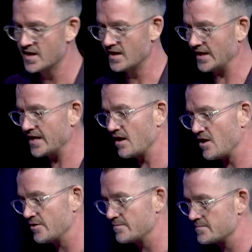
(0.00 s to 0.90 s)
let
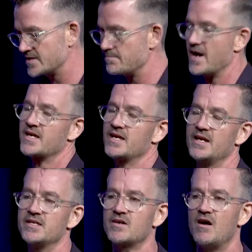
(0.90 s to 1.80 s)
alone making
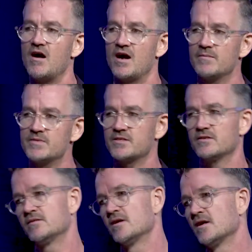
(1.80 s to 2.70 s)
any time to